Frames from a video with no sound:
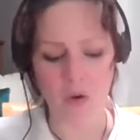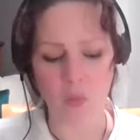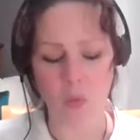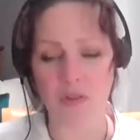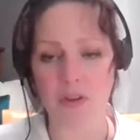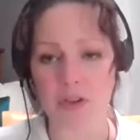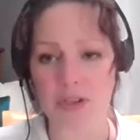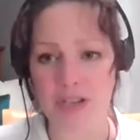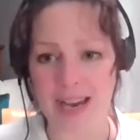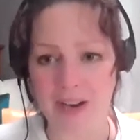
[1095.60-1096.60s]
with your
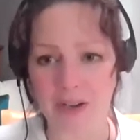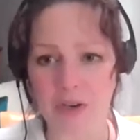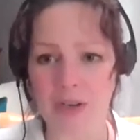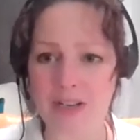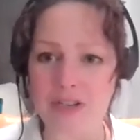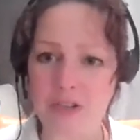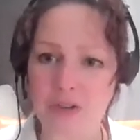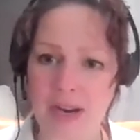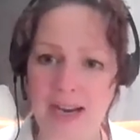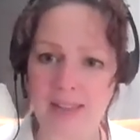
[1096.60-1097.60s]
shadow,
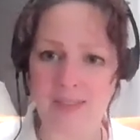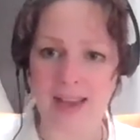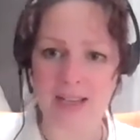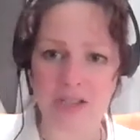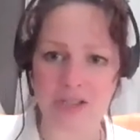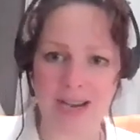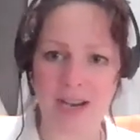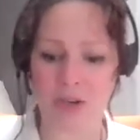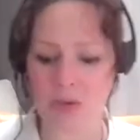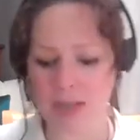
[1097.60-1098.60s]
integrating that
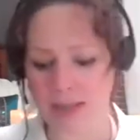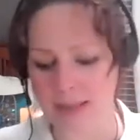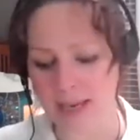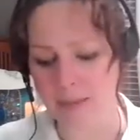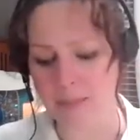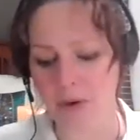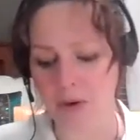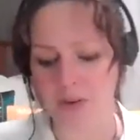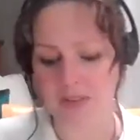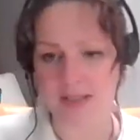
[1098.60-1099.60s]
shadow and light
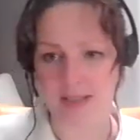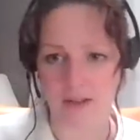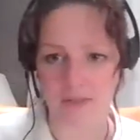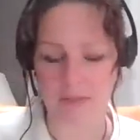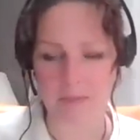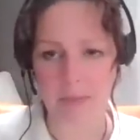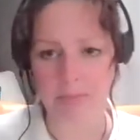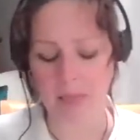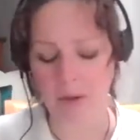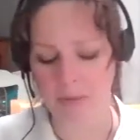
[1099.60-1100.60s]
part of the self,
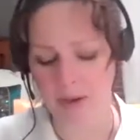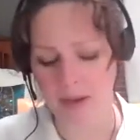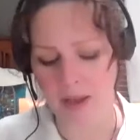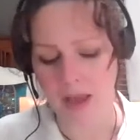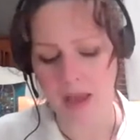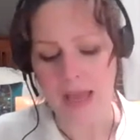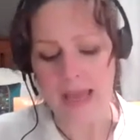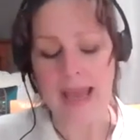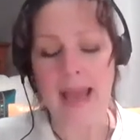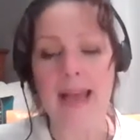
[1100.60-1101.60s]
okay?
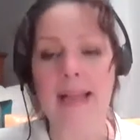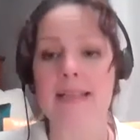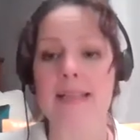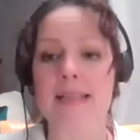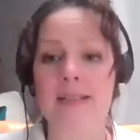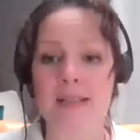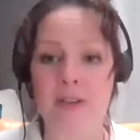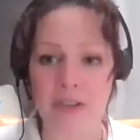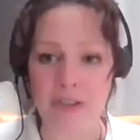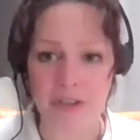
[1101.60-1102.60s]
This is a
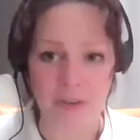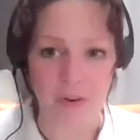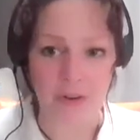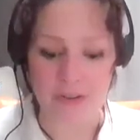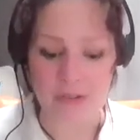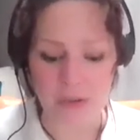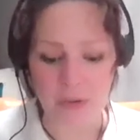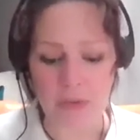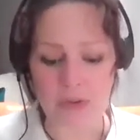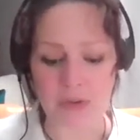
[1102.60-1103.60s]
good year
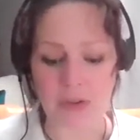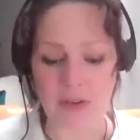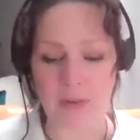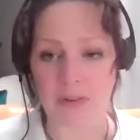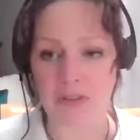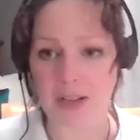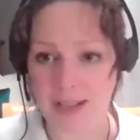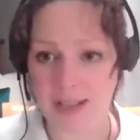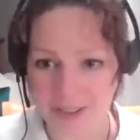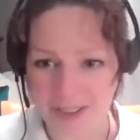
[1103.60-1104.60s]
also to clear out the
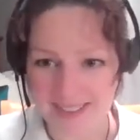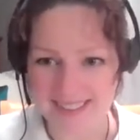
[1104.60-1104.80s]
clutter,